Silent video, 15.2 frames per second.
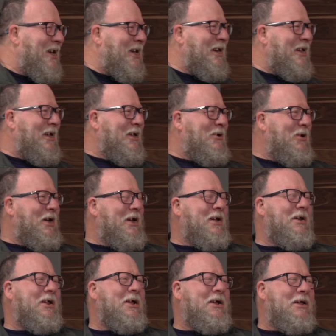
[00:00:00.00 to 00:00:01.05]
And you know,
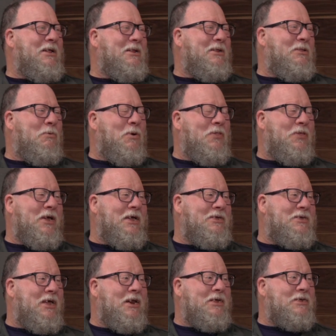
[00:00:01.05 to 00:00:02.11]
and the one thing he
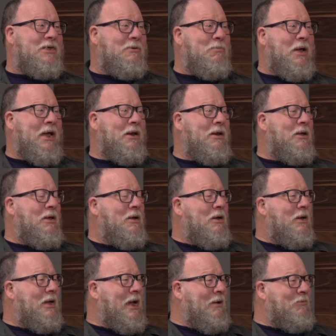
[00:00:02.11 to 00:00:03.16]
said, man,
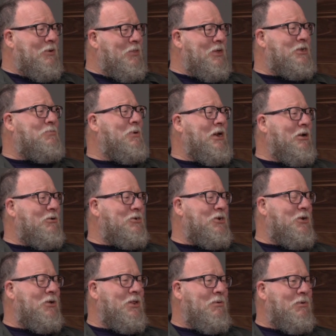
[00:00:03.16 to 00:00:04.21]
after this many years of
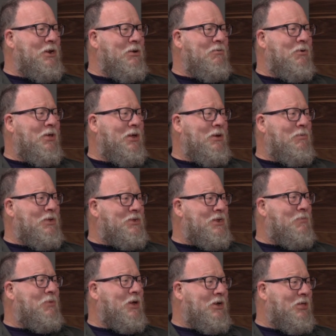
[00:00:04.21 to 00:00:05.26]
doing that, when
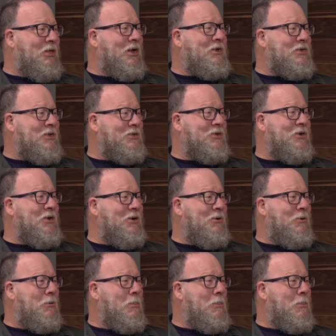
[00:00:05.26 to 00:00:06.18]
something clicks that's new,